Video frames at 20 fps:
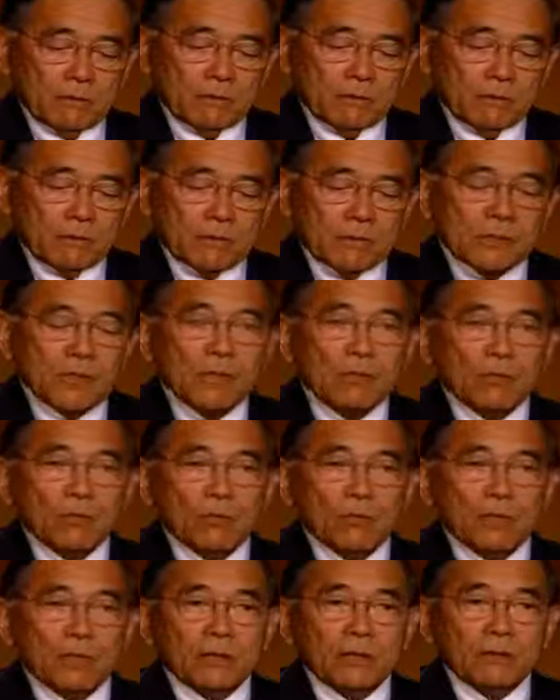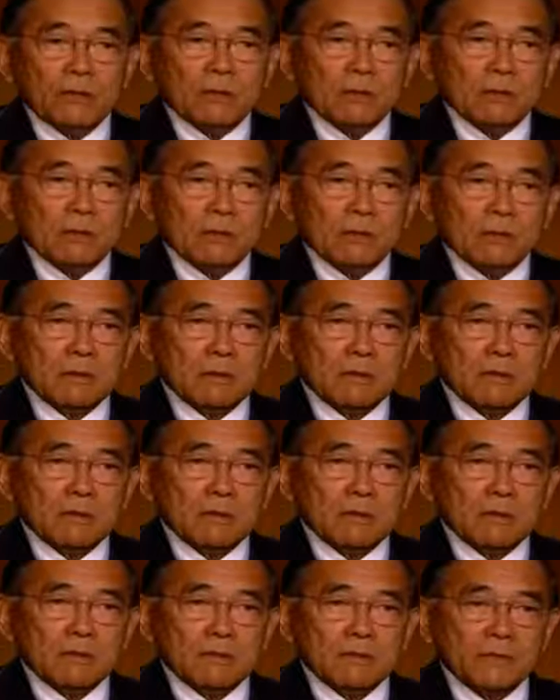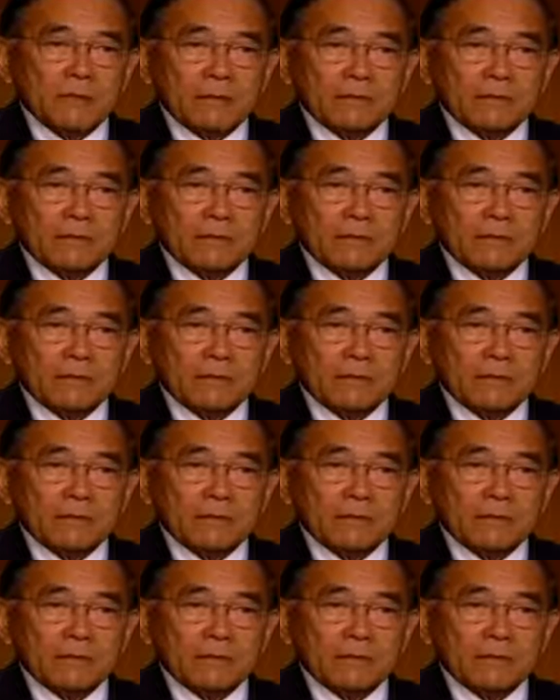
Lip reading: When you see one of